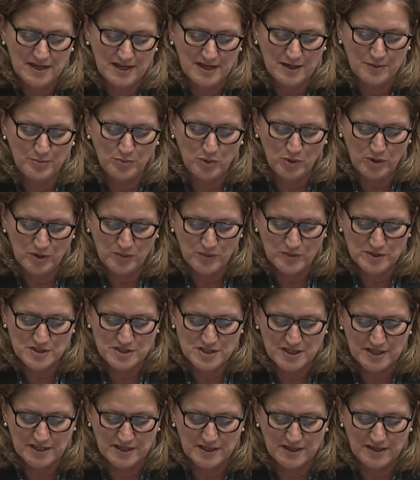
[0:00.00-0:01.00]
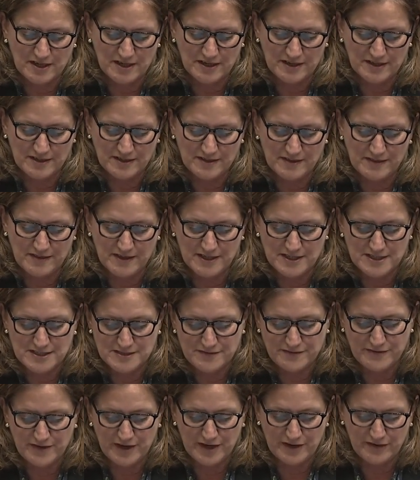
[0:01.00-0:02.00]
a point which I think
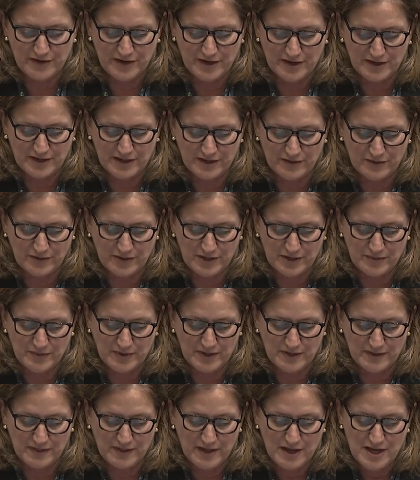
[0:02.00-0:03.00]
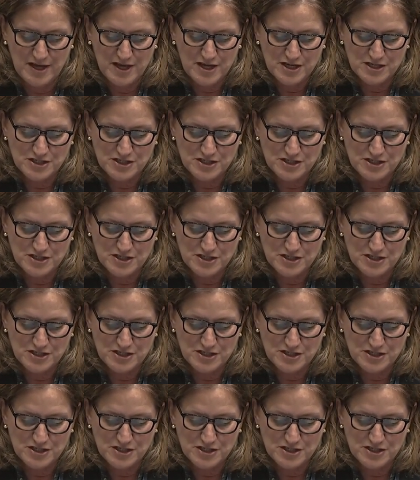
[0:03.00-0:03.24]
is fair and I agree with.